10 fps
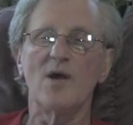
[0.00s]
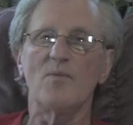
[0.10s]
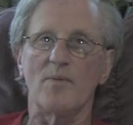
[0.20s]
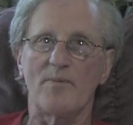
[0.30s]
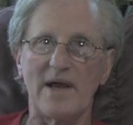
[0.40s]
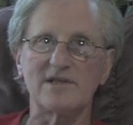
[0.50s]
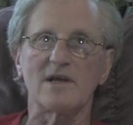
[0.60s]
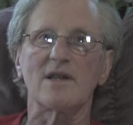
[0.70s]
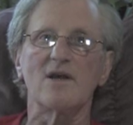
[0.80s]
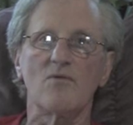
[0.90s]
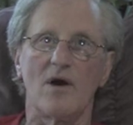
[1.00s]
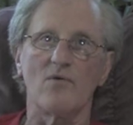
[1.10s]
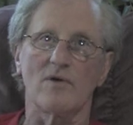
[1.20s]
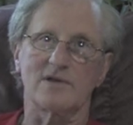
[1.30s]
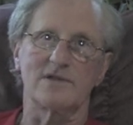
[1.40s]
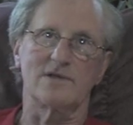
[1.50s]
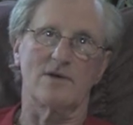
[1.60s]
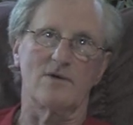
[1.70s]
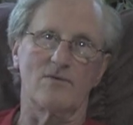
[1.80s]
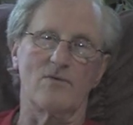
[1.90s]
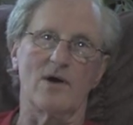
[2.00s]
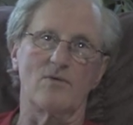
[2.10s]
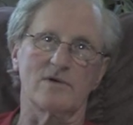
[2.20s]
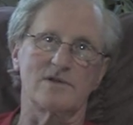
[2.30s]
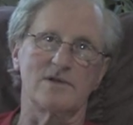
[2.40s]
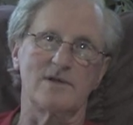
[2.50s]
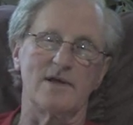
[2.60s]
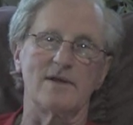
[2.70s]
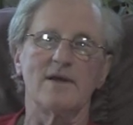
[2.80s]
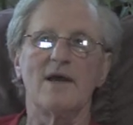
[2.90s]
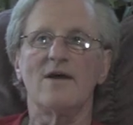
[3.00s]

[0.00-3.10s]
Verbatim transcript: But basically, what works is uh, what works is DEET.